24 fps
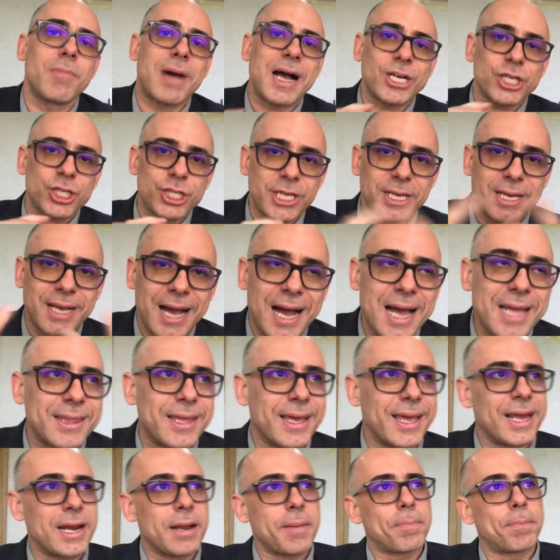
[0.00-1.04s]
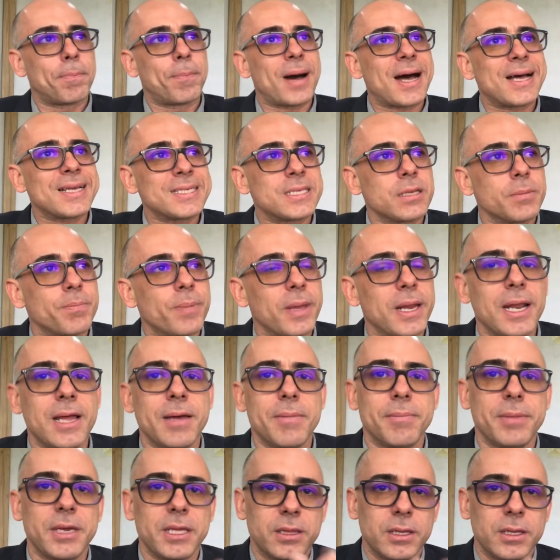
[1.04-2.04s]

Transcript: All food, once chewed,